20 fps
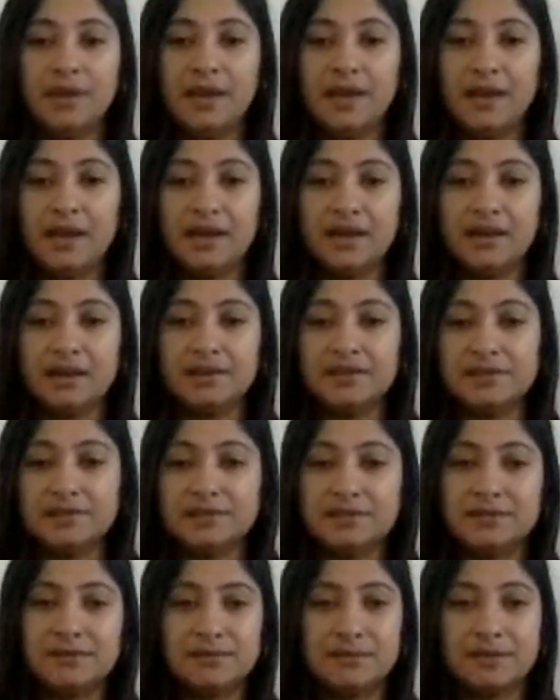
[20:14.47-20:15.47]

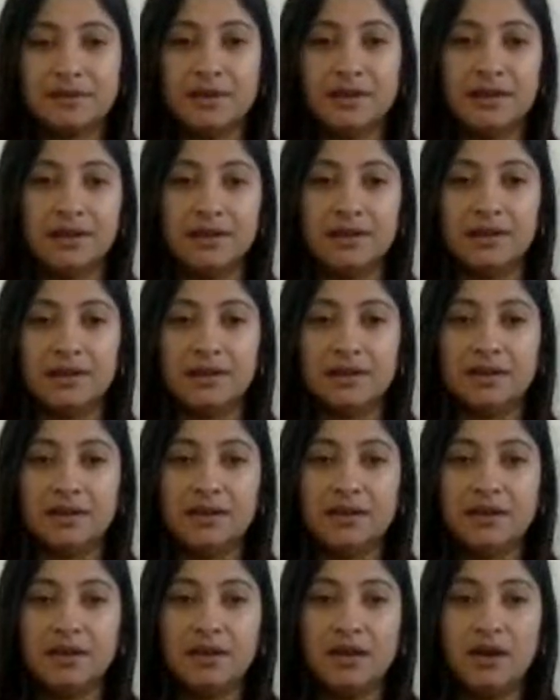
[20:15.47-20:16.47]
And
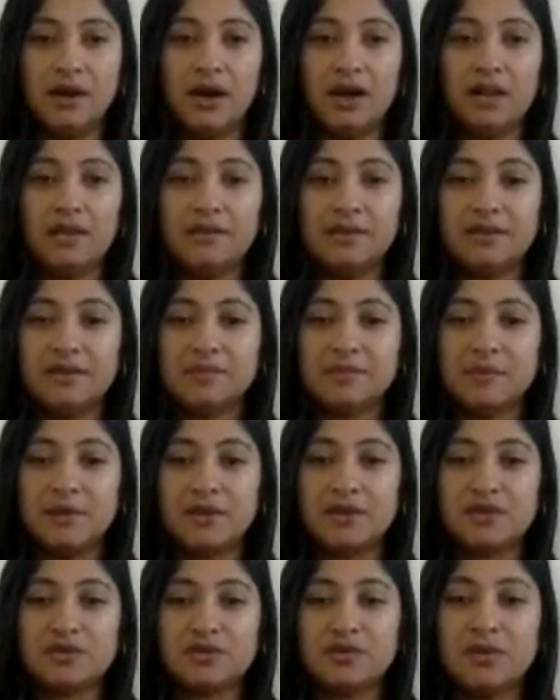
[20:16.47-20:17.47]
always
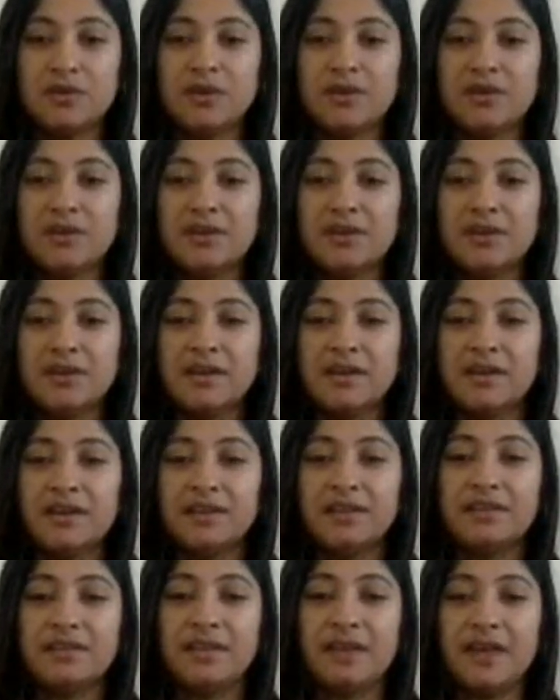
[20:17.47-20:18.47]
make sure
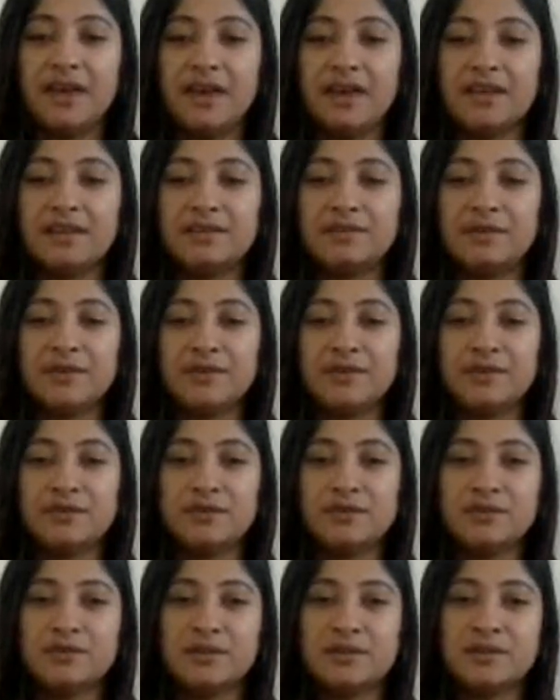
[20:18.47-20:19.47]
that when you
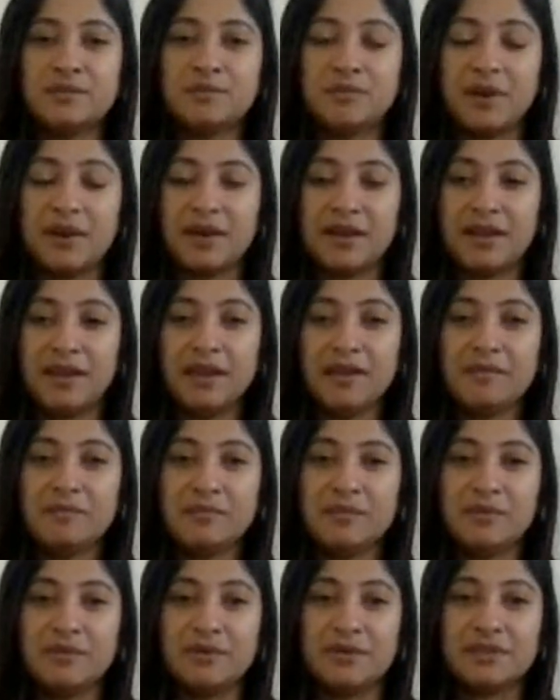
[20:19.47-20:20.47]
do this pranayam,
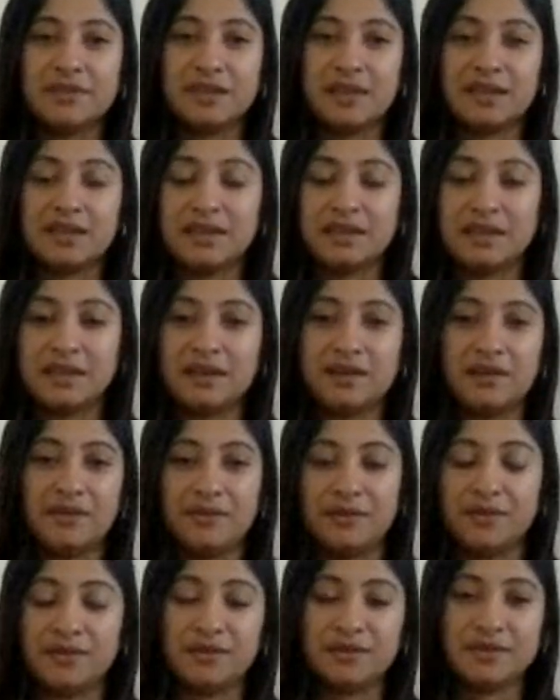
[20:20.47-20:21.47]
you're taking care
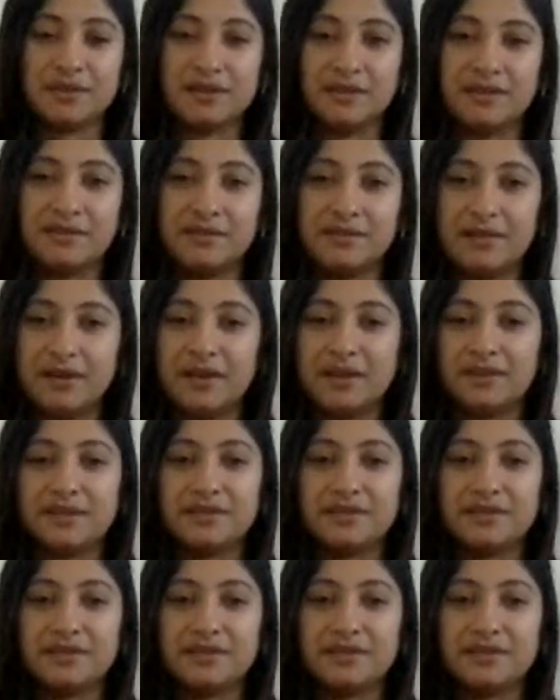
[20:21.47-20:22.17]
of yourself, right?